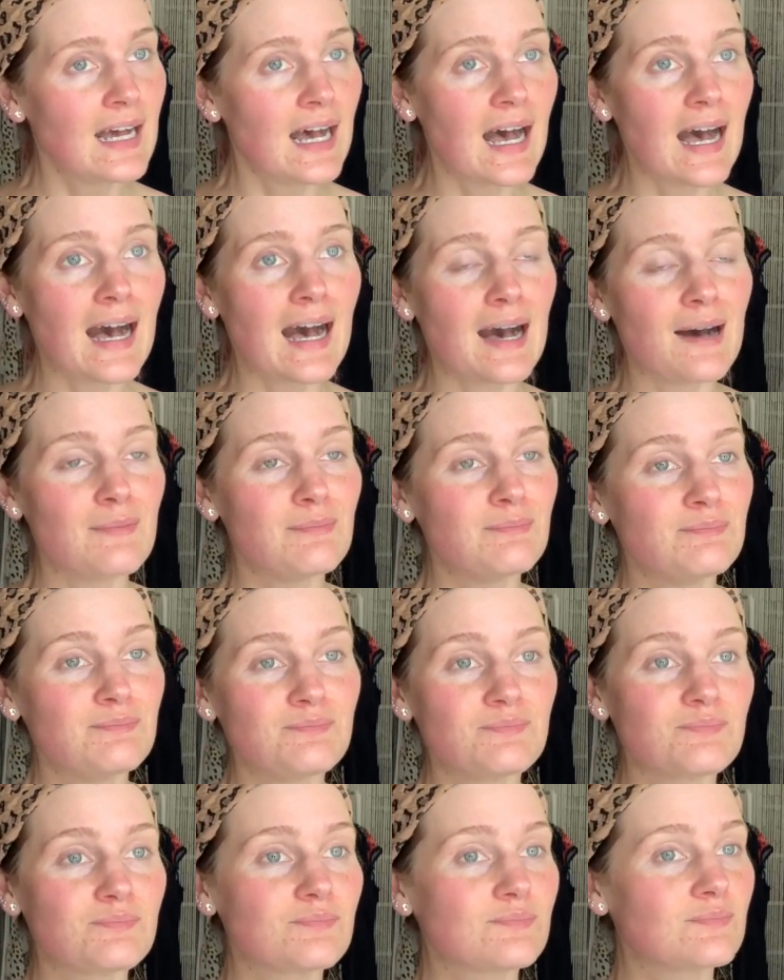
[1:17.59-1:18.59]
Um,
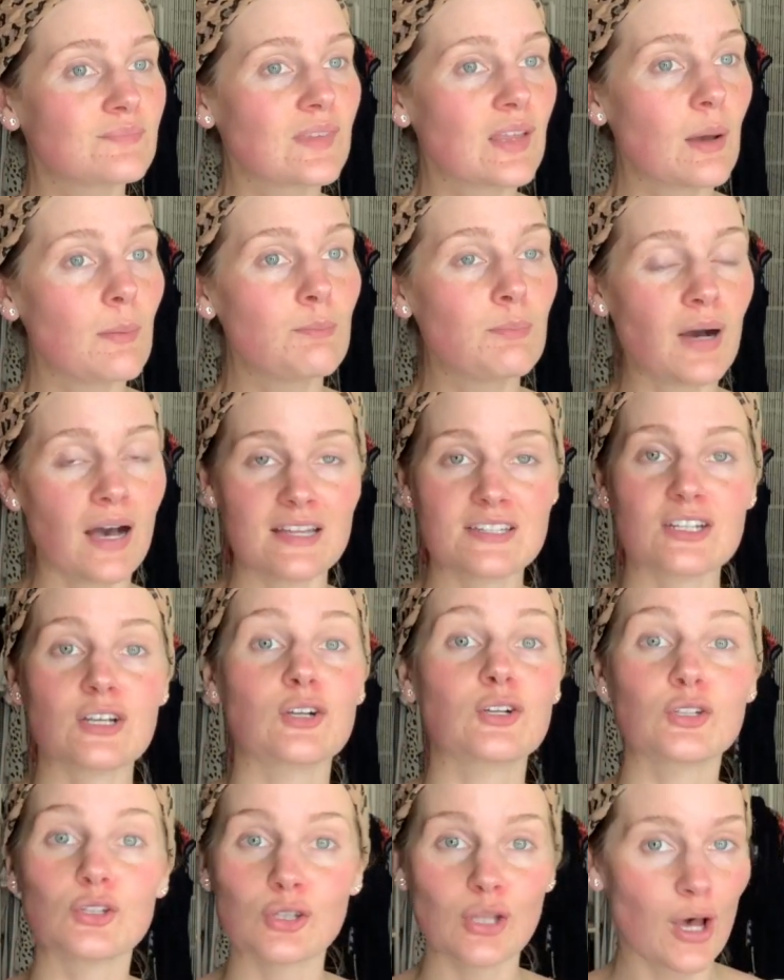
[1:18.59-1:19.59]
but
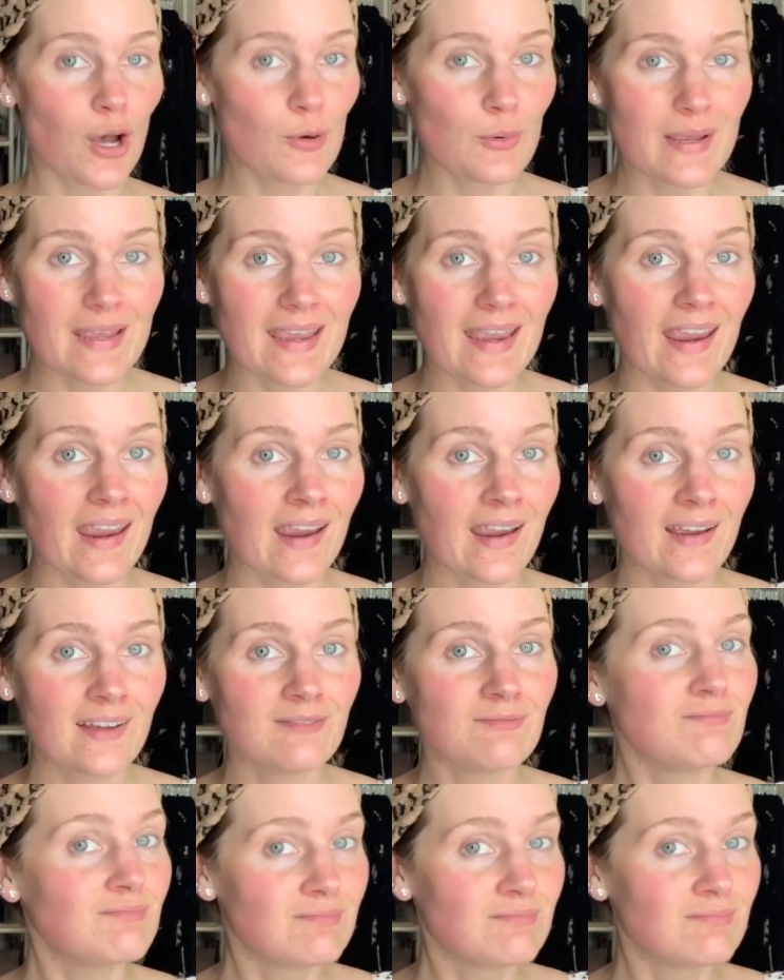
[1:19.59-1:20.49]
glowy,